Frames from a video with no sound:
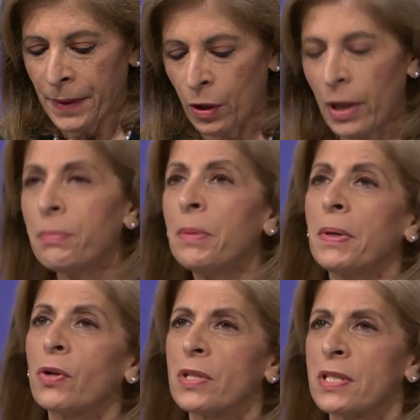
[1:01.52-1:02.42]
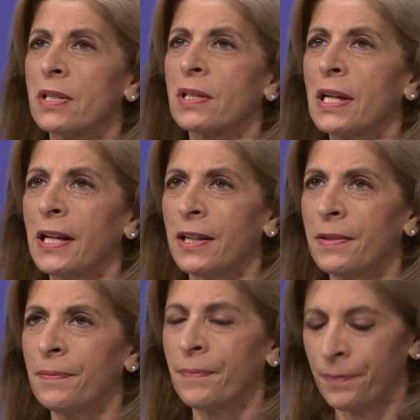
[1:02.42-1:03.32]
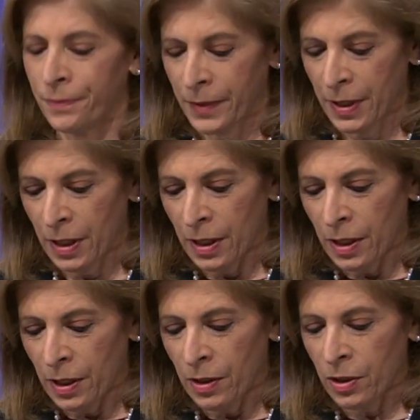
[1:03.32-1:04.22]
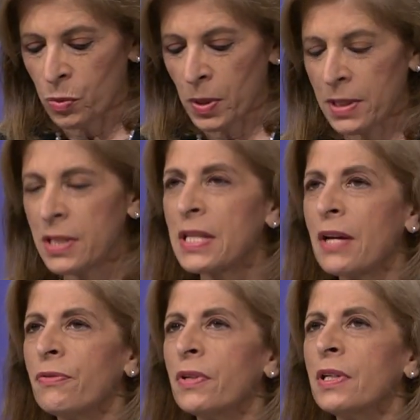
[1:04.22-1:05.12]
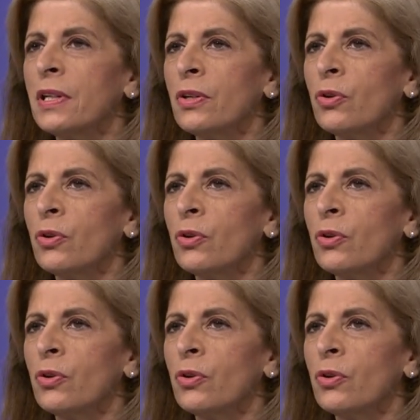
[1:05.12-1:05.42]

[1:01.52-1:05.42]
Now, let me be crystal clear. The 27